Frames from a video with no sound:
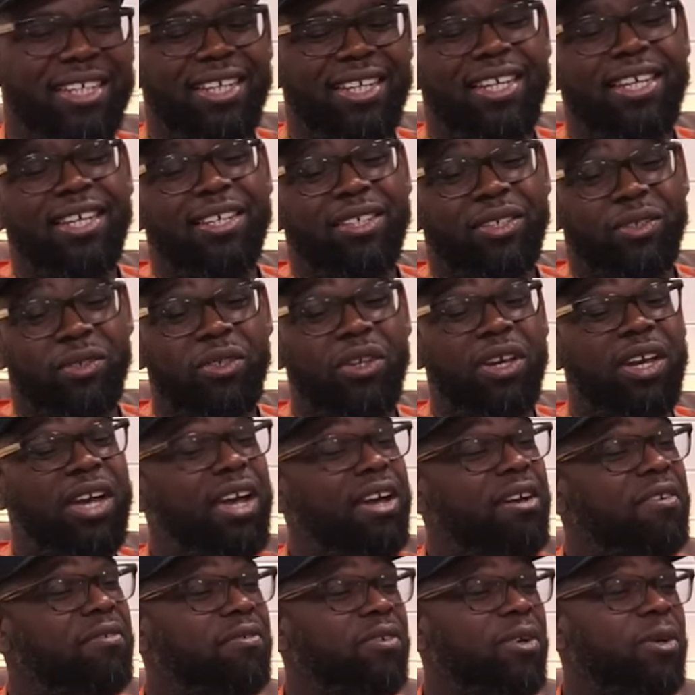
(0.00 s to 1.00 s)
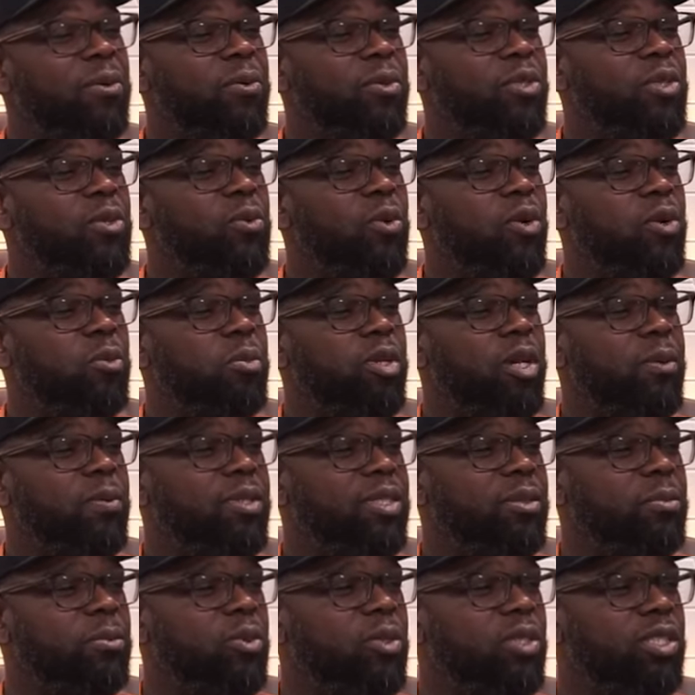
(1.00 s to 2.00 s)
I'm there. You know how I felt when you woke me up
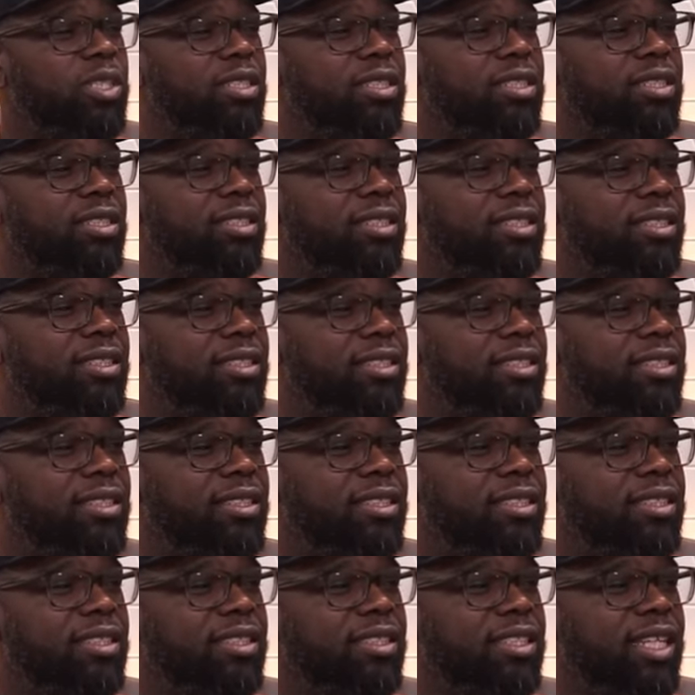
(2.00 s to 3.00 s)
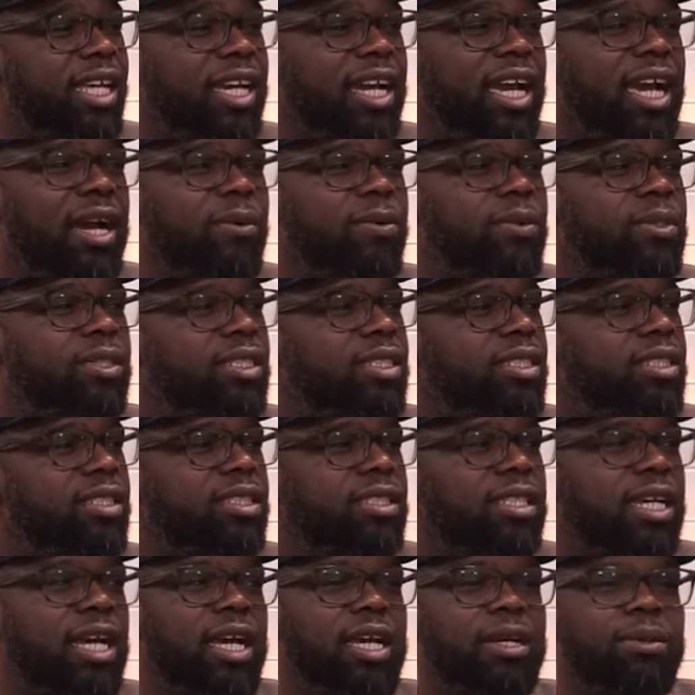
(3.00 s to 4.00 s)
this morning? How? Like I was
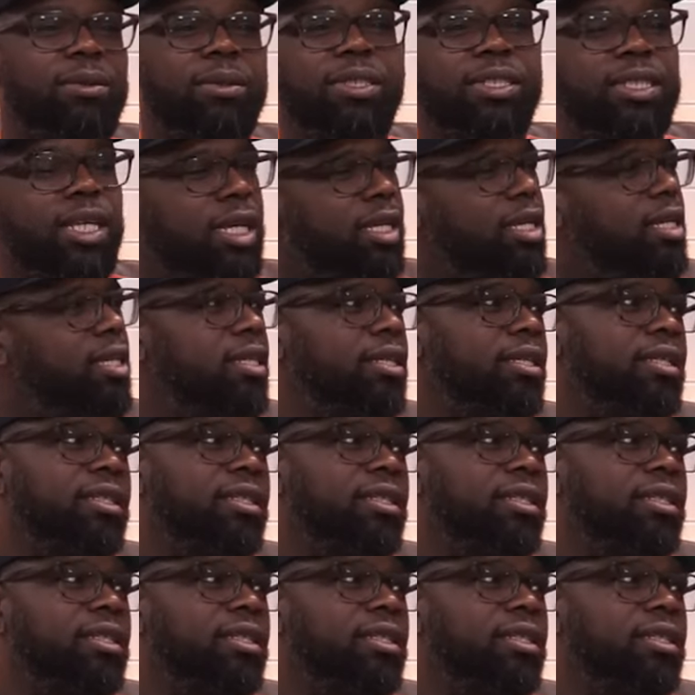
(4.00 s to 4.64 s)
just, I was like,